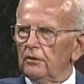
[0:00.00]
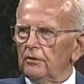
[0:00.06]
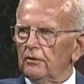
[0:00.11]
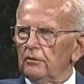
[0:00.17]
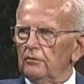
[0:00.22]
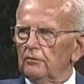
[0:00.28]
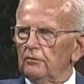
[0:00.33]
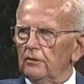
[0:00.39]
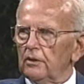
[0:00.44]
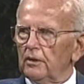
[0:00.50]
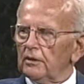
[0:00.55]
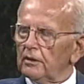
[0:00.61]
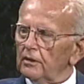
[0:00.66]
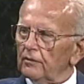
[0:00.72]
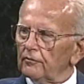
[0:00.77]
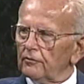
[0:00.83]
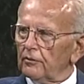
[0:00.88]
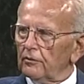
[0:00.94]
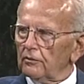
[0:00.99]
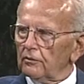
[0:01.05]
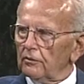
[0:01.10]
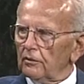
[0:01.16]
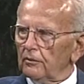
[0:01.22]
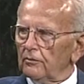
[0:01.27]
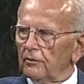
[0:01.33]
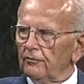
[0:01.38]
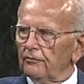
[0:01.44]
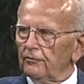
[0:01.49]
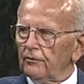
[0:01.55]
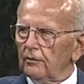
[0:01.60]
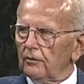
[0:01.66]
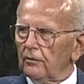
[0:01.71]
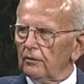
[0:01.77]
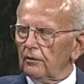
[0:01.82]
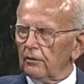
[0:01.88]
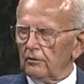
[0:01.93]
who lived on Normandy
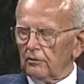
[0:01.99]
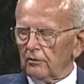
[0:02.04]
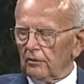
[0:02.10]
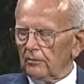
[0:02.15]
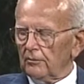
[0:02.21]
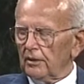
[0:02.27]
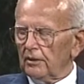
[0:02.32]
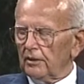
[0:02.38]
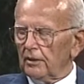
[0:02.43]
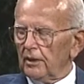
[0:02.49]
Farm or Normandy